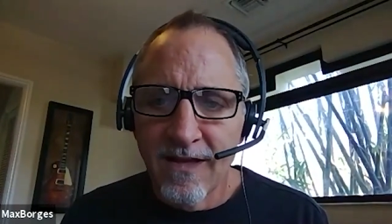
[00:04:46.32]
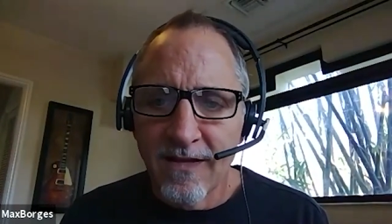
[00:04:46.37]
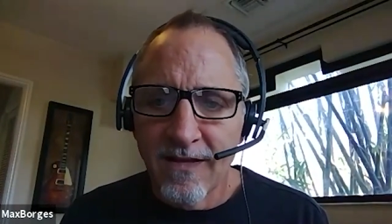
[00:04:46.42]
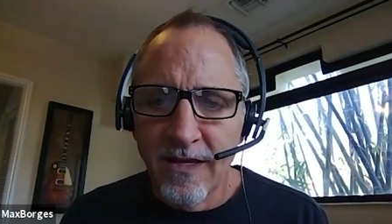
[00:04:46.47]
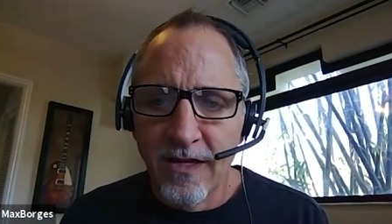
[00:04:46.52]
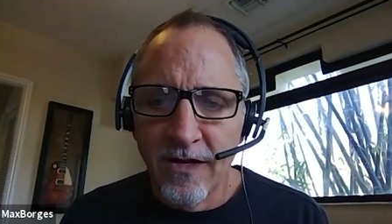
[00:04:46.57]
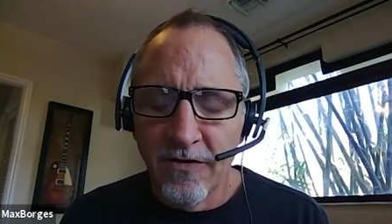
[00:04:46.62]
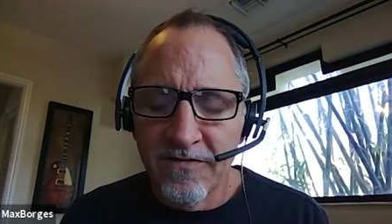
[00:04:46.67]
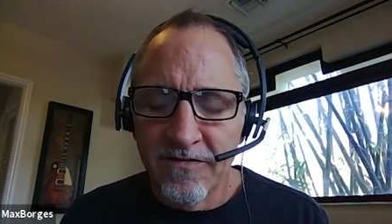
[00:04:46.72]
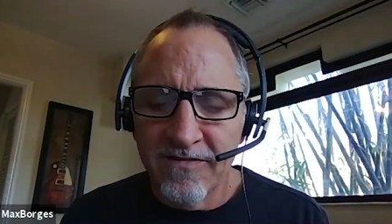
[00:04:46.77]

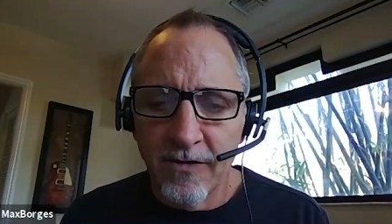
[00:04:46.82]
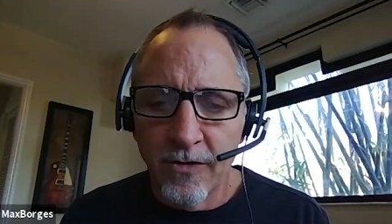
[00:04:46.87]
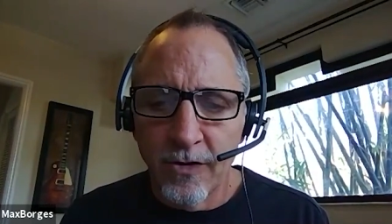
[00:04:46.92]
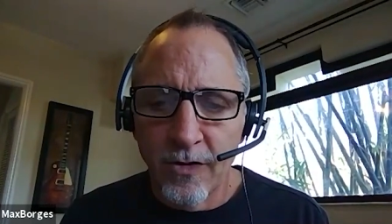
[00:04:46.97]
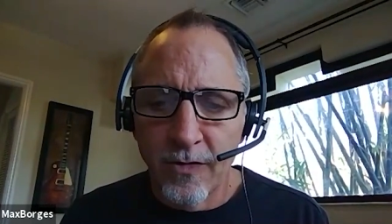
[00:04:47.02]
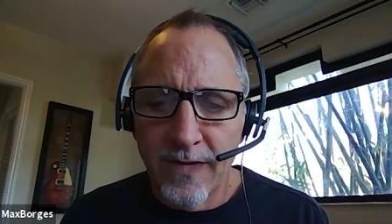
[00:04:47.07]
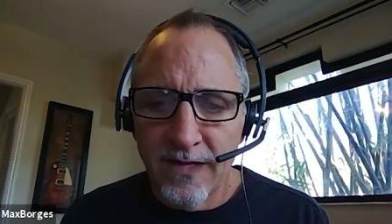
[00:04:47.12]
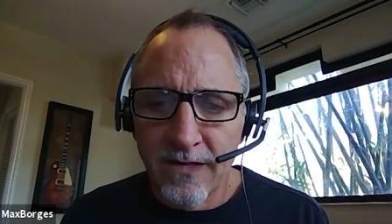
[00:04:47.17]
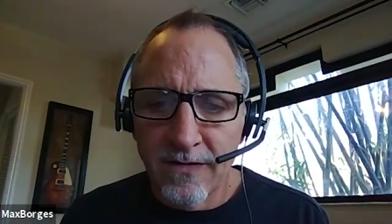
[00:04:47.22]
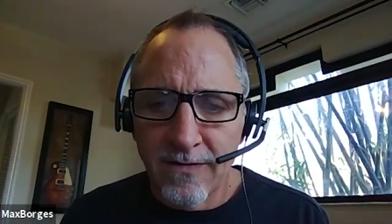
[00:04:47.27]
you know
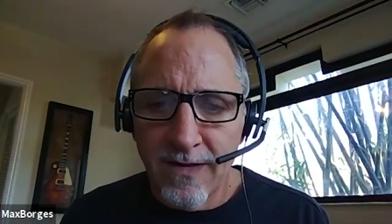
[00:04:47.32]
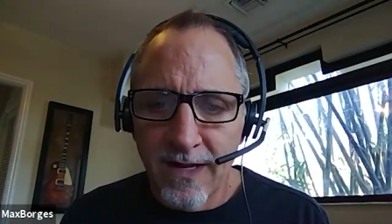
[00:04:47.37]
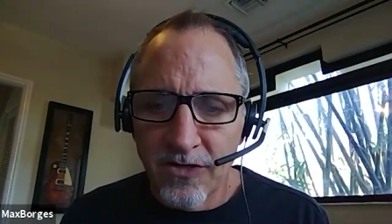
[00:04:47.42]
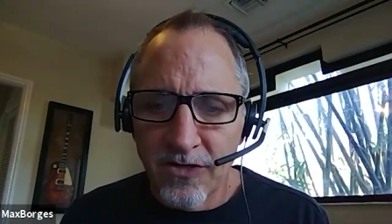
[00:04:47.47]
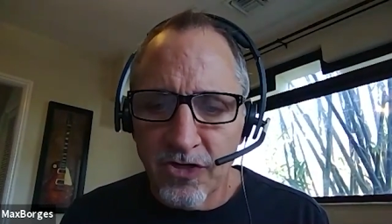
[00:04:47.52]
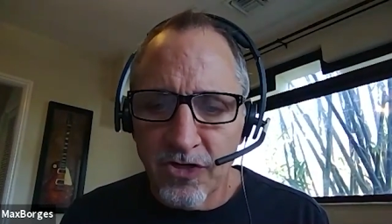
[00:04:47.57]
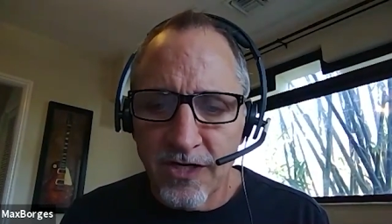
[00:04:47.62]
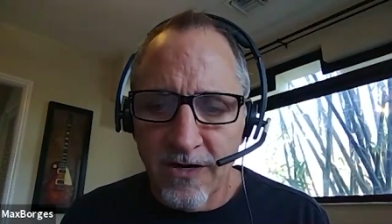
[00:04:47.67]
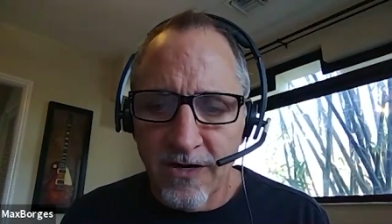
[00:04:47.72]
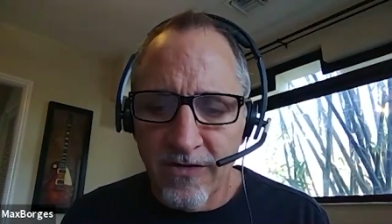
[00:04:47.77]
zoom and, and
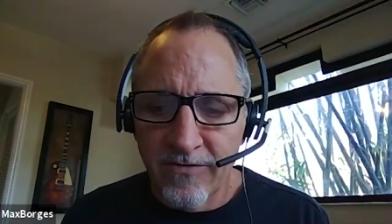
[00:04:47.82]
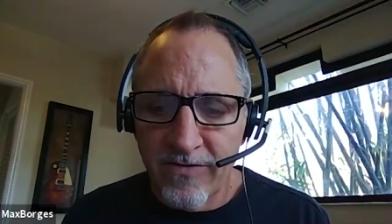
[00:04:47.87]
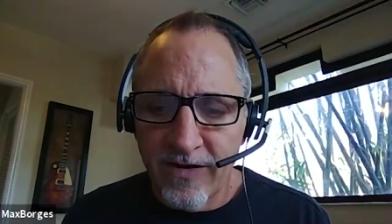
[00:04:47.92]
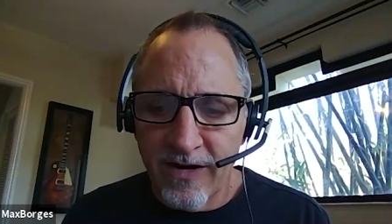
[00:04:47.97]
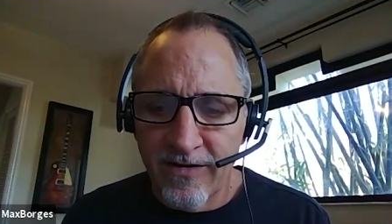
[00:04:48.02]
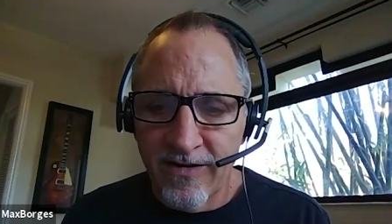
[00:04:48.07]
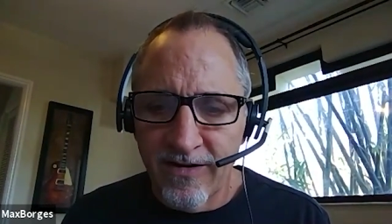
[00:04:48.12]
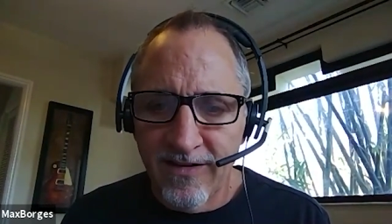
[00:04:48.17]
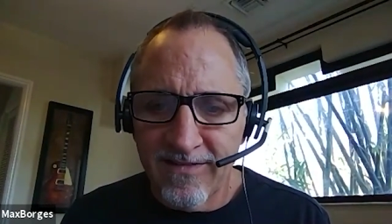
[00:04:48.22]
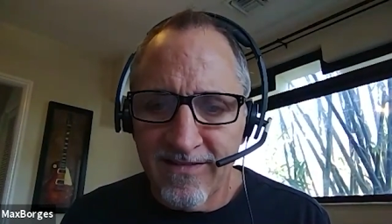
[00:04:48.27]
share the
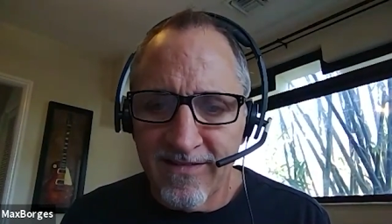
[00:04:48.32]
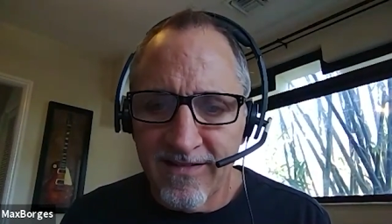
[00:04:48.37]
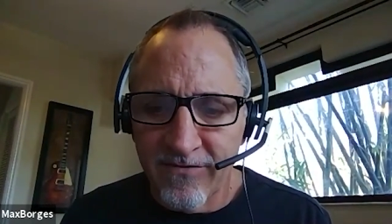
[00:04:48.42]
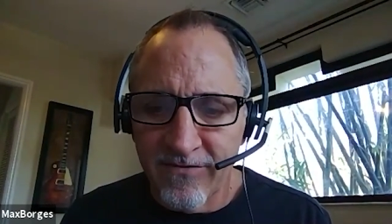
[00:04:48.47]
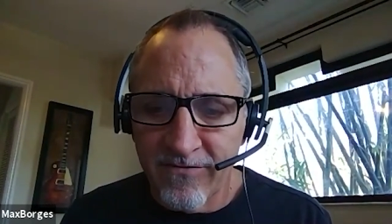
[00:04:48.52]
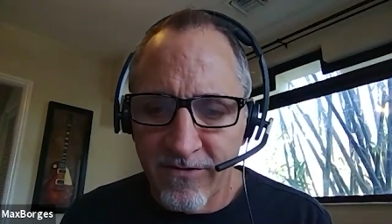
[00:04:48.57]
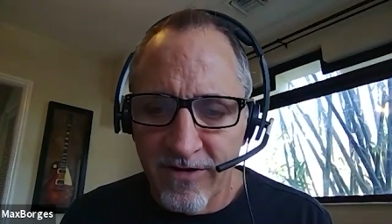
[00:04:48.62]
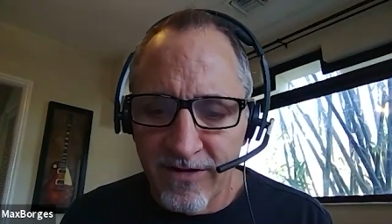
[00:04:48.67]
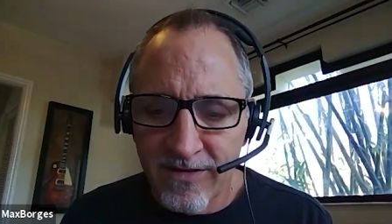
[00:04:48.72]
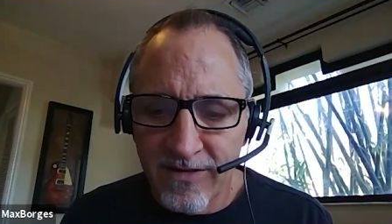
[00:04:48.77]
various
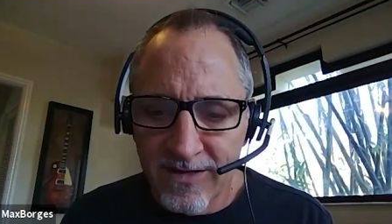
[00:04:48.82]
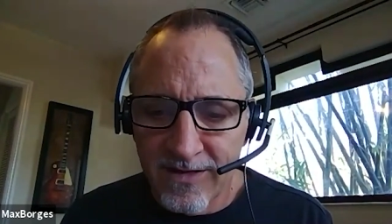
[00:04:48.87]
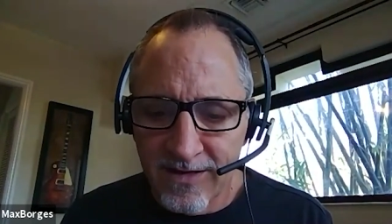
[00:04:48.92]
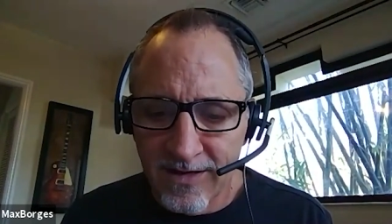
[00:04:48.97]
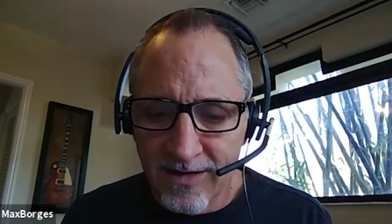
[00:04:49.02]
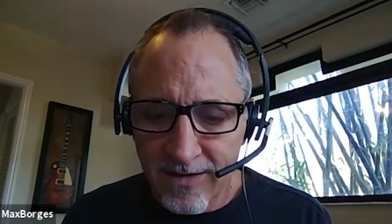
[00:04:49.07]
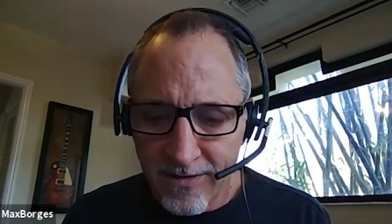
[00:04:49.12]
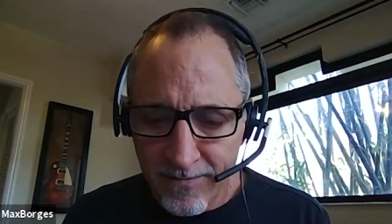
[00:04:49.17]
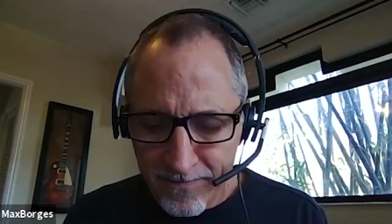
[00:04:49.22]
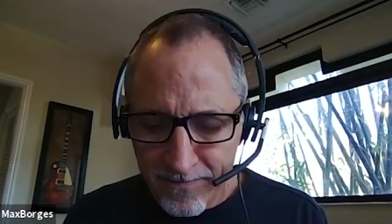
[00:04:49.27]
different uh,